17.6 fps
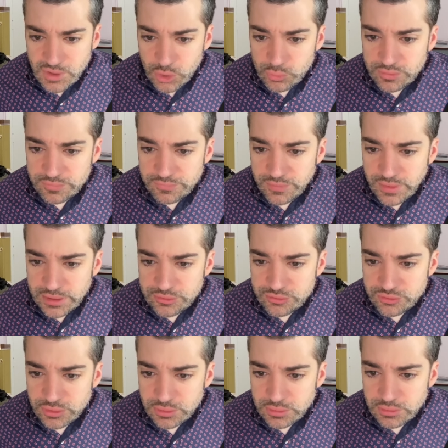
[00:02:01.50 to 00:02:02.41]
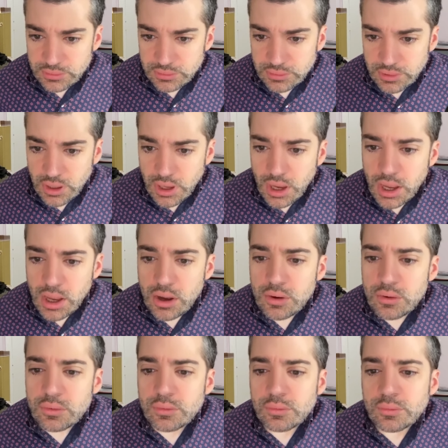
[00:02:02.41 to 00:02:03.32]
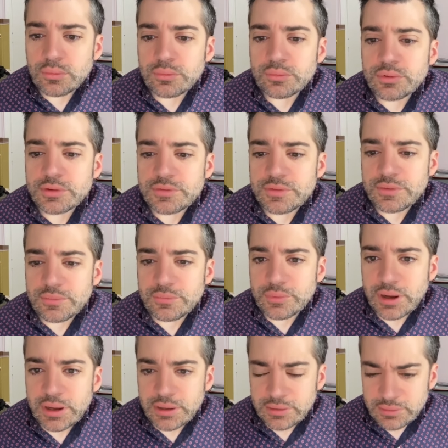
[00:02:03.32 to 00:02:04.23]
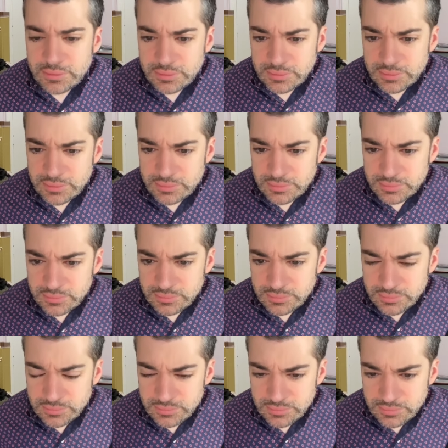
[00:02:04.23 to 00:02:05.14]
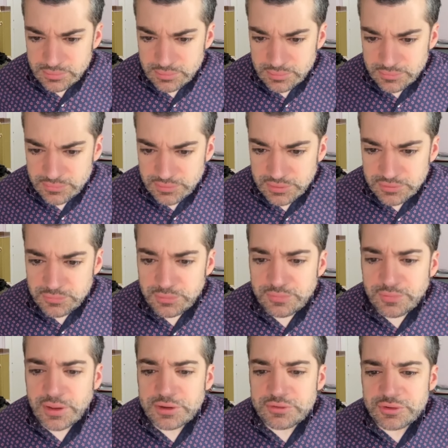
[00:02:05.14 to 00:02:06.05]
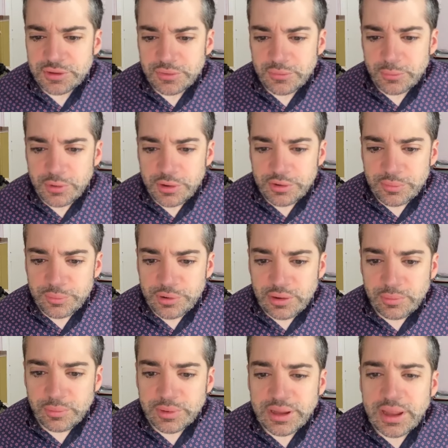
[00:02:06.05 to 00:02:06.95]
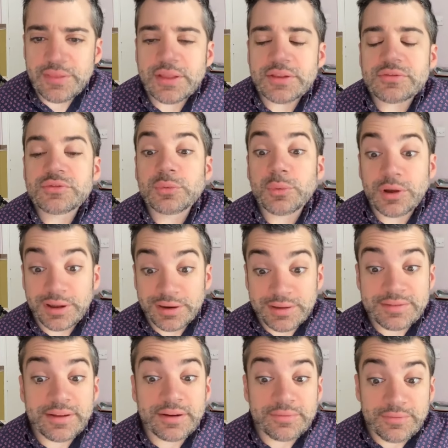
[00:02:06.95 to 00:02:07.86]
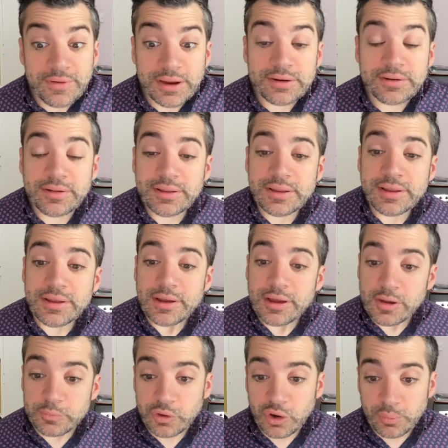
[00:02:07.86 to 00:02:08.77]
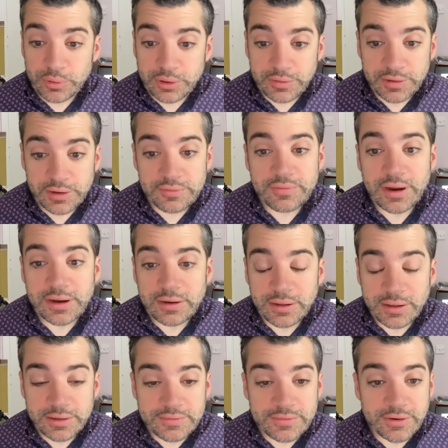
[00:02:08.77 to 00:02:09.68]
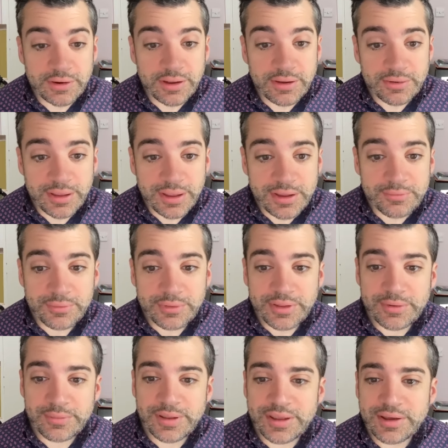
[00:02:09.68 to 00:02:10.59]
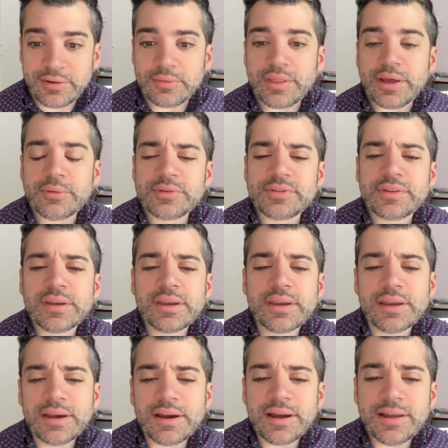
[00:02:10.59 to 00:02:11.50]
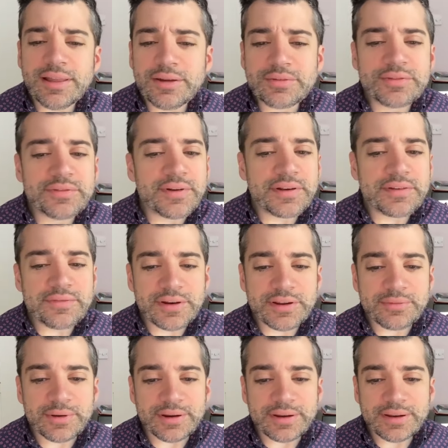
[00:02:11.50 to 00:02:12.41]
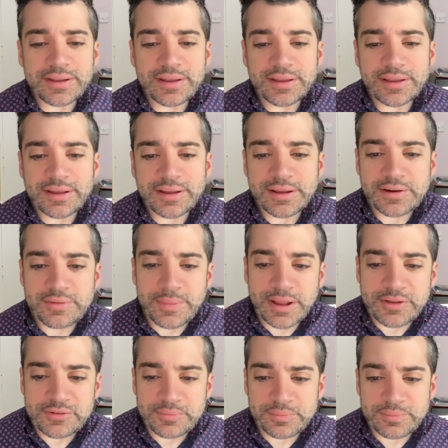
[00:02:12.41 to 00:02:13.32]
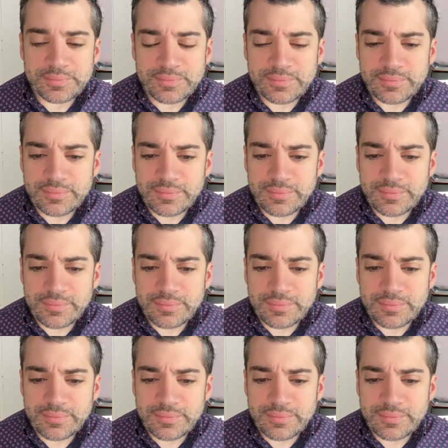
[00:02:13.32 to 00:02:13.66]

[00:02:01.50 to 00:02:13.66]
Oh, reflection. Oh, does right sees reflection in the water probably and then swan is our final appropriately our final answer okay well there we go that was that was a very funny one i could imagine